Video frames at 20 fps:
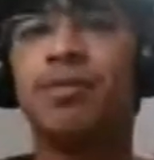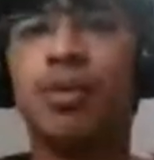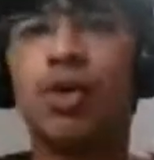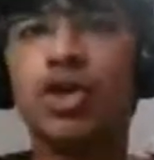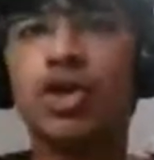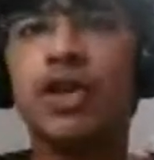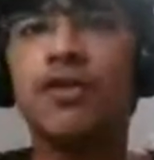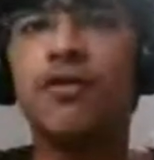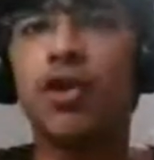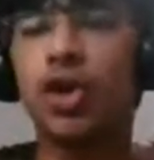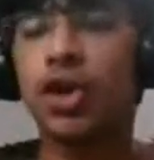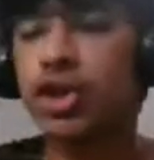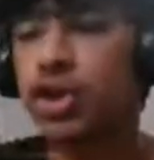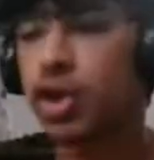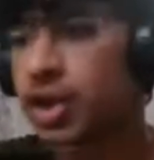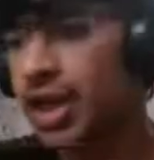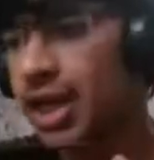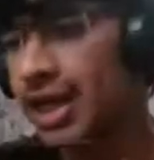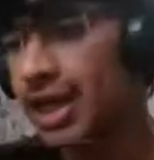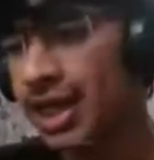mostly focus
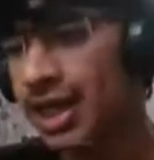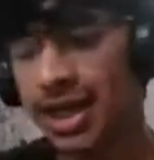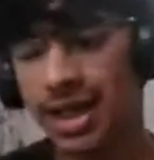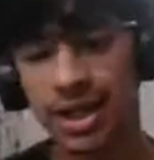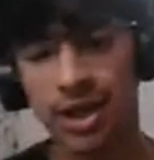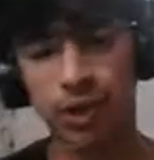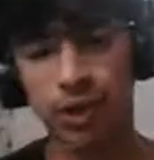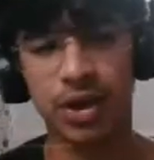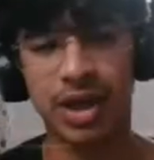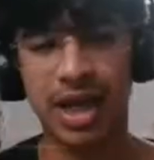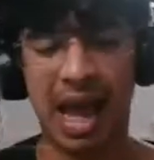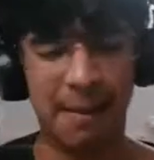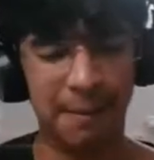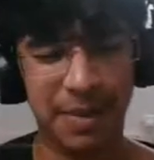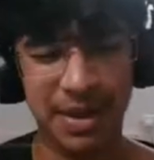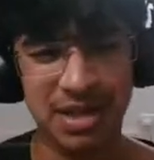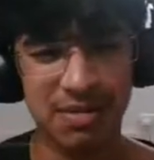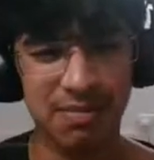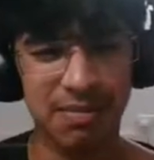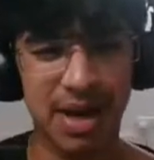on getting into
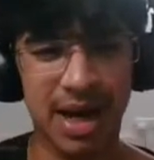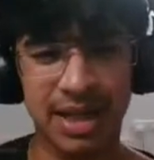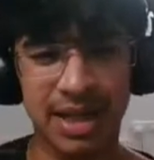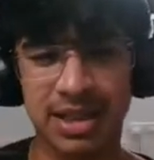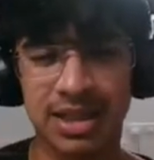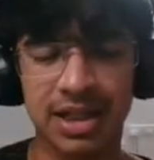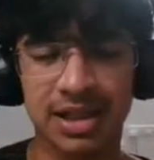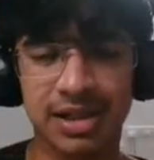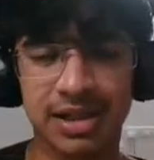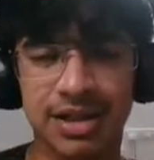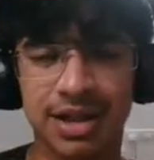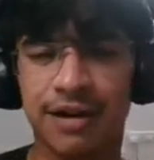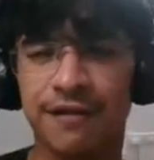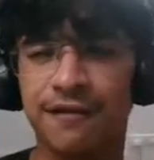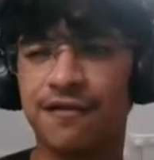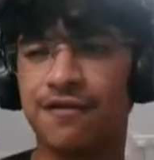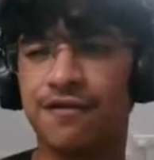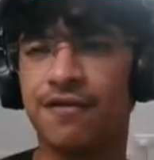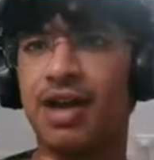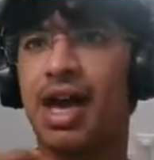campus ambassador stuff
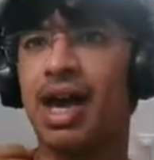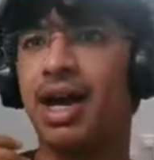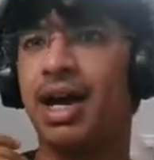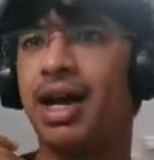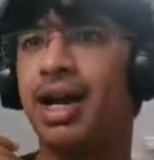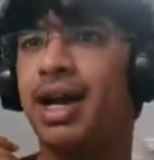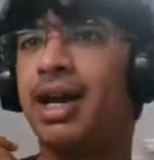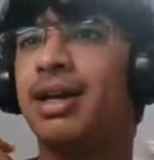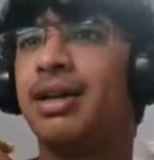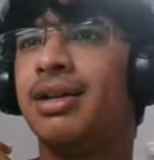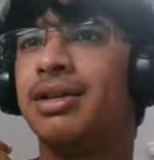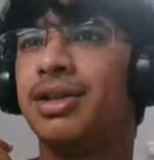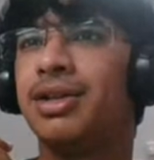and